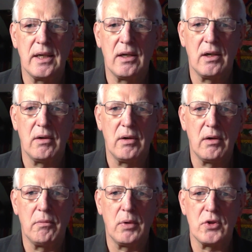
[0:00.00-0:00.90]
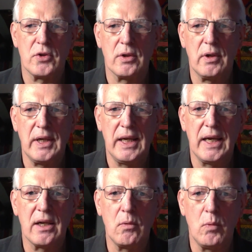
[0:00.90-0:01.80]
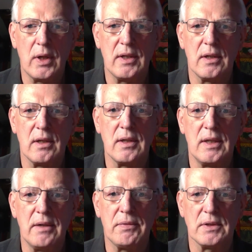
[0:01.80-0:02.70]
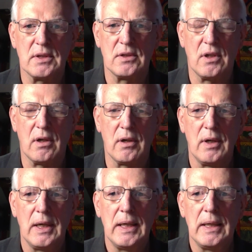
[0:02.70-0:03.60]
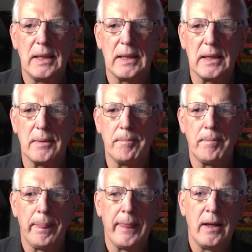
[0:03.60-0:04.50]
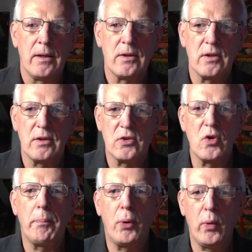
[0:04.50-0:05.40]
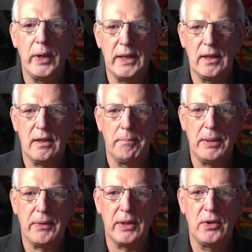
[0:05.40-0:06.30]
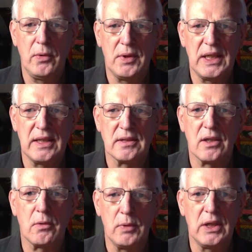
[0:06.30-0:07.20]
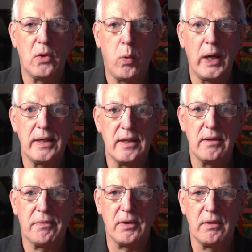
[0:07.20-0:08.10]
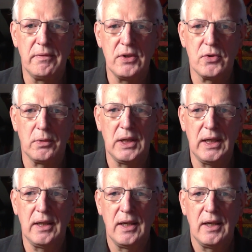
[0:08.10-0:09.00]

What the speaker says: of what you're looking at and what the differences are. There's no point in comparing two things that are really quite different visually,